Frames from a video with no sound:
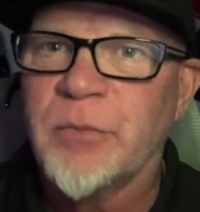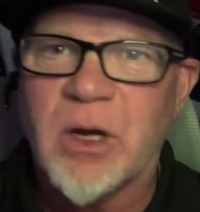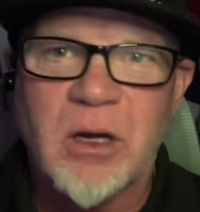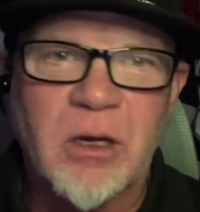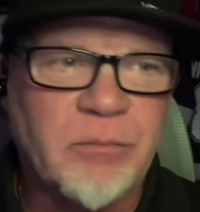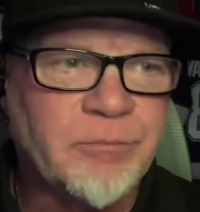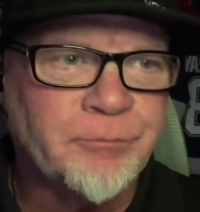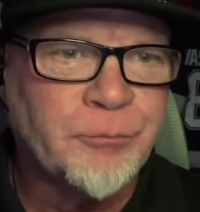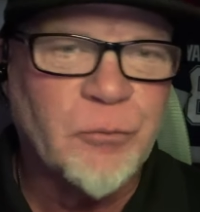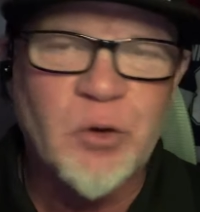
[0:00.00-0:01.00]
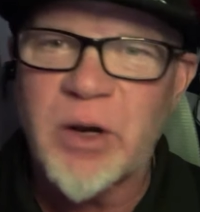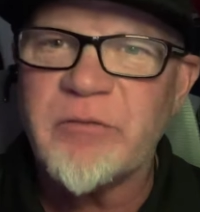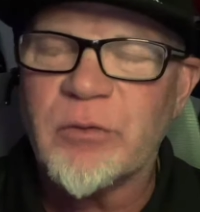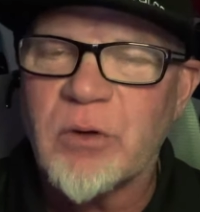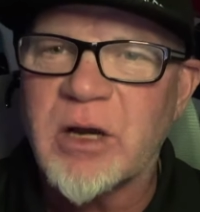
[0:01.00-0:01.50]
Um,
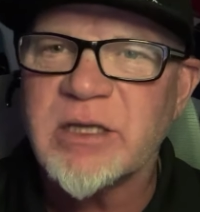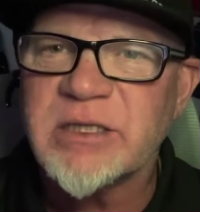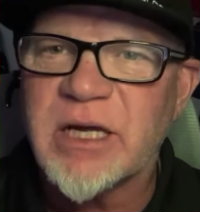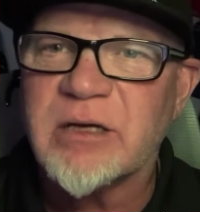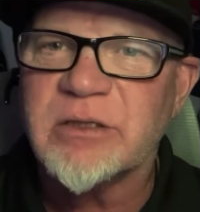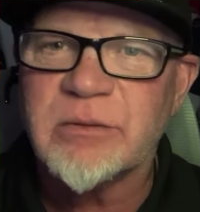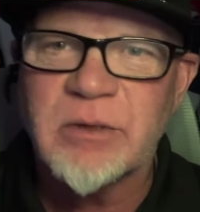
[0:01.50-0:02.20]
great for Rocket Sanders.